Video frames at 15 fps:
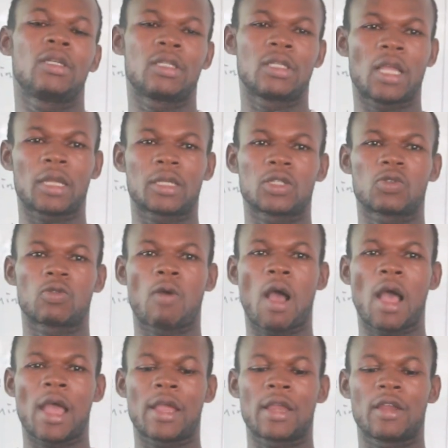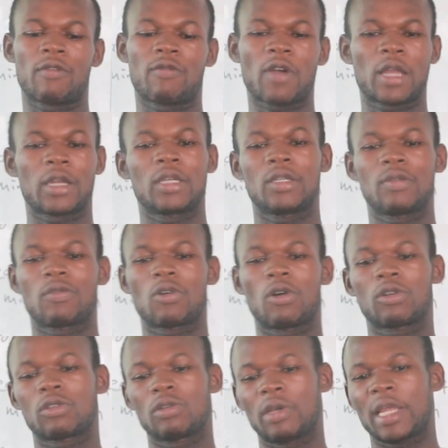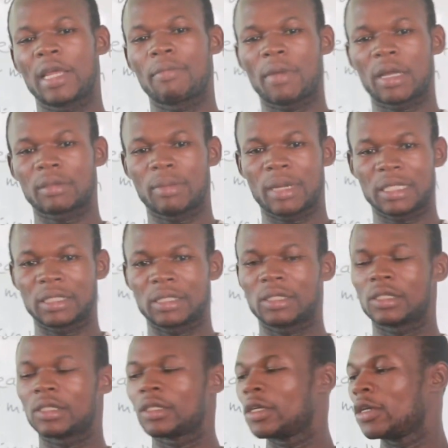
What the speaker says: That is why they find it difficult to learn mathematics.